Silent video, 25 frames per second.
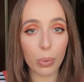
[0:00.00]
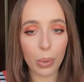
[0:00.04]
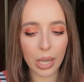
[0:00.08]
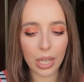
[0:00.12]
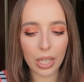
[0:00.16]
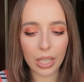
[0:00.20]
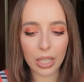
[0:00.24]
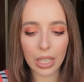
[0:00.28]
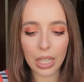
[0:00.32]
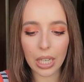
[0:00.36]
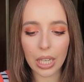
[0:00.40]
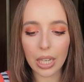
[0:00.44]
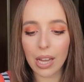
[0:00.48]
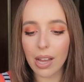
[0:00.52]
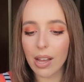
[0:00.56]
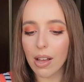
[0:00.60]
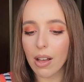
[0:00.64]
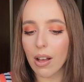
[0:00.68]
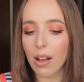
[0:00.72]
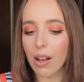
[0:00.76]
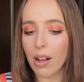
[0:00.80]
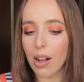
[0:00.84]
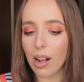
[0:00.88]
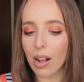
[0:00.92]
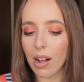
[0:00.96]
quickly.
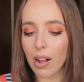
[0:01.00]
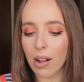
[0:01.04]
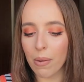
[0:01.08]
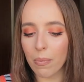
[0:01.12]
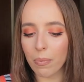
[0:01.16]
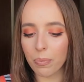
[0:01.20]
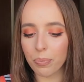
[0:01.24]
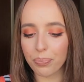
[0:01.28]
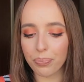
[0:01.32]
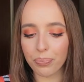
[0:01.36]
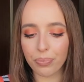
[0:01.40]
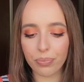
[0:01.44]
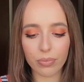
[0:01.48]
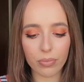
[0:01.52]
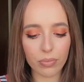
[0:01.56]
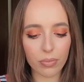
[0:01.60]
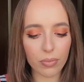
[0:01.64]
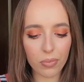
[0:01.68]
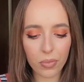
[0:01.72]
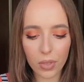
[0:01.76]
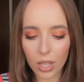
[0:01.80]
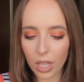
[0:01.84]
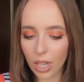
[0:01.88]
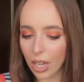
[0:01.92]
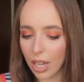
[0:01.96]

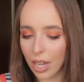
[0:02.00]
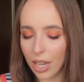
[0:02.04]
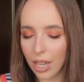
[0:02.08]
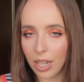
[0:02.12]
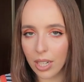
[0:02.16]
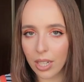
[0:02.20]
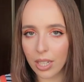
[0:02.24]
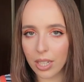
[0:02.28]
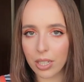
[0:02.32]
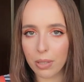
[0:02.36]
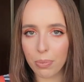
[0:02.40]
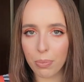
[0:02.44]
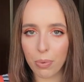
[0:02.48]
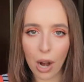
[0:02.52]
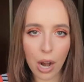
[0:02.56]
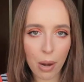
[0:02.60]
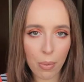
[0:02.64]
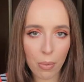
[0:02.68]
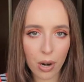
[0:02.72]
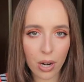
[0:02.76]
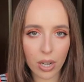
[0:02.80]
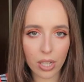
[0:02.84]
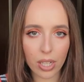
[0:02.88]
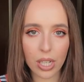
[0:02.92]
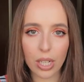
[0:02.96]
And it's
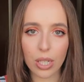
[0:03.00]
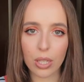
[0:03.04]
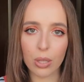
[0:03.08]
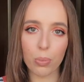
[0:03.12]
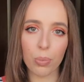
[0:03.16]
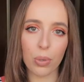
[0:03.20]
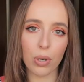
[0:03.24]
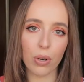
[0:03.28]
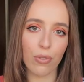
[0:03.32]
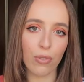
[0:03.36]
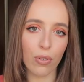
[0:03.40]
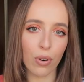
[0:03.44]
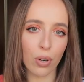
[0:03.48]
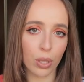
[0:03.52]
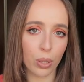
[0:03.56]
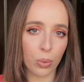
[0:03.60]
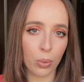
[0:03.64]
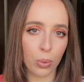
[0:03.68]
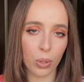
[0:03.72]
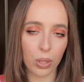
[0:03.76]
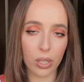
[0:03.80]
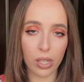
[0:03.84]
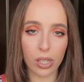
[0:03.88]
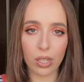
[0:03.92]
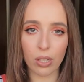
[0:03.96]
Primark, it's super
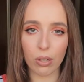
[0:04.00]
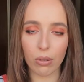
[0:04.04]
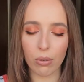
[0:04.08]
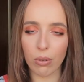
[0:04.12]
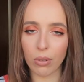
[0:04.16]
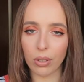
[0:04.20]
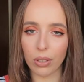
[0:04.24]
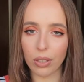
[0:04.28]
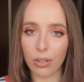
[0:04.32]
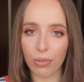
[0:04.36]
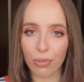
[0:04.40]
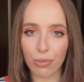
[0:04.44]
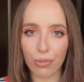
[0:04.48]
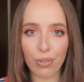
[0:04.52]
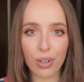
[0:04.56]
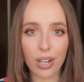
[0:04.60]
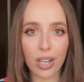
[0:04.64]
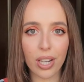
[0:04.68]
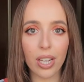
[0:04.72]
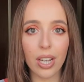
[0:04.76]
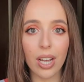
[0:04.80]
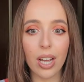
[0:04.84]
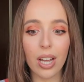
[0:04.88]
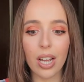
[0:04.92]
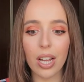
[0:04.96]
affordable, it's cruelty
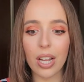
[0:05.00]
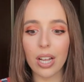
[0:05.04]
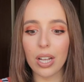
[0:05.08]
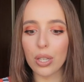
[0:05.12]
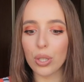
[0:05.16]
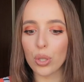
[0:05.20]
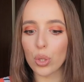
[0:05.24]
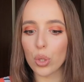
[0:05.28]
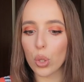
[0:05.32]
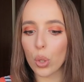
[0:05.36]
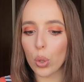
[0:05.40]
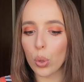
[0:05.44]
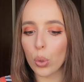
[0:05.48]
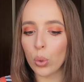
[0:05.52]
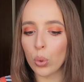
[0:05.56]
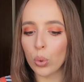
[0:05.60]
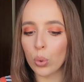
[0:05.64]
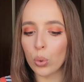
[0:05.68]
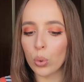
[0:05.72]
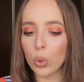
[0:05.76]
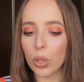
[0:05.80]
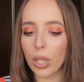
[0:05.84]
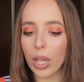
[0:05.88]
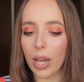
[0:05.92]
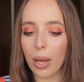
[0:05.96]
free.
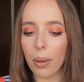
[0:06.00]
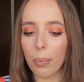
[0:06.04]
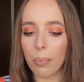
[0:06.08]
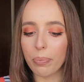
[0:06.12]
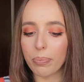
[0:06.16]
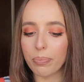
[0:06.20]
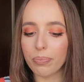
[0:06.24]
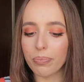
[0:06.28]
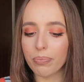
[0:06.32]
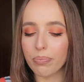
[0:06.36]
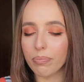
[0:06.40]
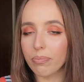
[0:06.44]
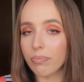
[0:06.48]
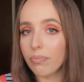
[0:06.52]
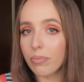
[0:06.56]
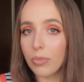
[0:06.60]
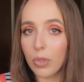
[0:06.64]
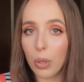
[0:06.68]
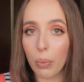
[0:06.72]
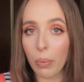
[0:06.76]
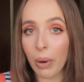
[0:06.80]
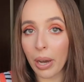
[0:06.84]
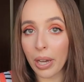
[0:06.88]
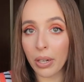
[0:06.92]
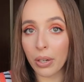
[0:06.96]
So yeah,
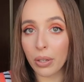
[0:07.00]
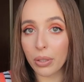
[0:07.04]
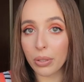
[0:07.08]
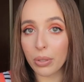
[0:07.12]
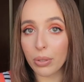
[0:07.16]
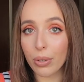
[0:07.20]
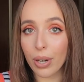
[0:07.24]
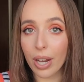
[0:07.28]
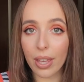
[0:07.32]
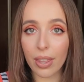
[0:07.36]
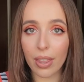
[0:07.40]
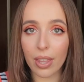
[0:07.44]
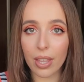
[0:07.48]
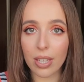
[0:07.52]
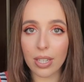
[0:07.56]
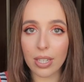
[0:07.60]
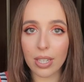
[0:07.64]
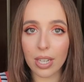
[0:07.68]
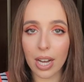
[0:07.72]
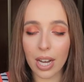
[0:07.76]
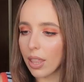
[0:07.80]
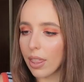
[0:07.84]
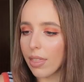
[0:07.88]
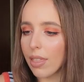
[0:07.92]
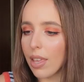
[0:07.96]
why not try
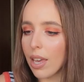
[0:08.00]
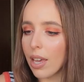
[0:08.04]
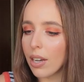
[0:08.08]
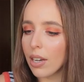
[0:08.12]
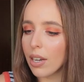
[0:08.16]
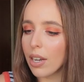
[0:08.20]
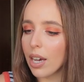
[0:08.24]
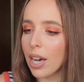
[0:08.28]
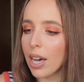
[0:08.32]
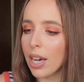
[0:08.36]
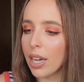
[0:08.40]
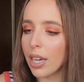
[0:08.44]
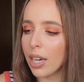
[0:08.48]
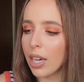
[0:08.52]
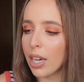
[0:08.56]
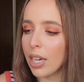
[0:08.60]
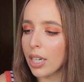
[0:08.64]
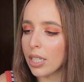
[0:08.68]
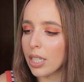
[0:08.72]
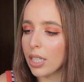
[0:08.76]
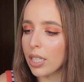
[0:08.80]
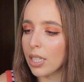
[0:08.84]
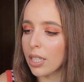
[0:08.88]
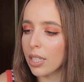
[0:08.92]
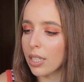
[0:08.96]
this? Then I
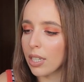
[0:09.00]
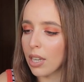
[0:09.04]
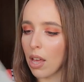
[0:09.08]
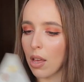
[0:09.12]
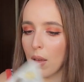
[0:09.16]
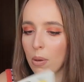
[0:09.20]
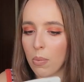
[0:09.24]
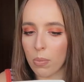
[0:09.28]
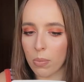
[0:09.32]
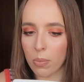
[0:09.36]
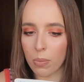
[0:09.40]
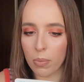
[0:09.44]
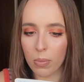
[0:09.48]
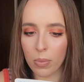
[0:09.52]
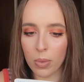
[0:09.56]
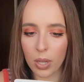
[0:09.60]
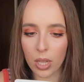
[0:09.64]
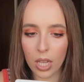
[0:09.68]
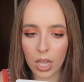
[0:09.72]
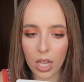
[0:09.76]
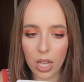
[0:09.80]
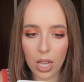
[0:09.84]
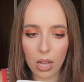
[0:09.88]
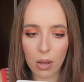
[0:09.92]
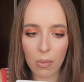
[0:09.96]
got some
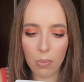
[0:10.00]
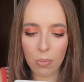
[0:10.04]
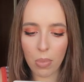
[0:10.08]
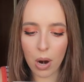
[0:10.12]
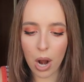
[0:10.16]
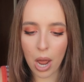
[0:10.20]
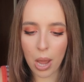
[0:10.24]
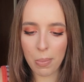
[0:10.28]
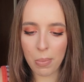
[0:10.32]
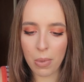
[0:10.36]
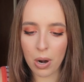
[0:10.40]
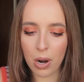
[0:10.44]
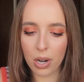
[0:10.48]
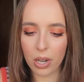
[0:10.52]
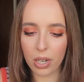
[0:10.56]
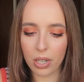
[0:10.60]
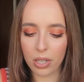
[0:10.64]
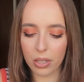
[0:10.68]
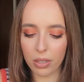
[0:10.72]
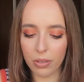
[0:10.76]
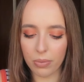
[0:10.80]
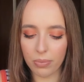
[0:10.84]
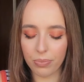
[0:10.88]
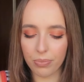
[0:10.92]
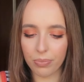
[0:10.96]

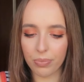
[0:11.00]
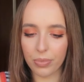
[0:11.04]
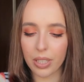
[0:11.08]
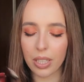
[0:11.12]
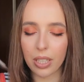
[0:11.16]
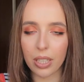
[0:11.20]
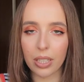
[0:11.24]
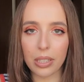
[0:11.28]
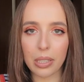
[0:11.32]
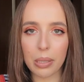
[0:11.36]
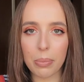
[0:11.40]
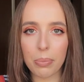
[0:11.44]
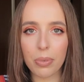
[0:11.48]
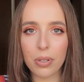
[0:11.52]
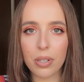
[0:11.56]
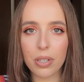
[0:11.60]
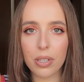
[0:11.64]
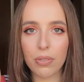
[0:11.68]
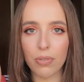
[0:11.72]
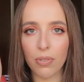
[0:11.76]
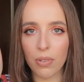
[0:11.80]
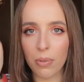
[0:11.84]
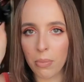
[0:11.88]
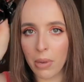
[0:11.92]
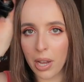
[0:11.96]
Primark
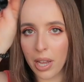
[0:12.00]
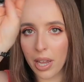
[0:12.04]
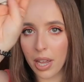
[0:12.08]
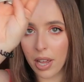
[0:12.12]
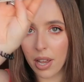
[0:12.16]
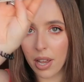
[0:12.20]
clippers for my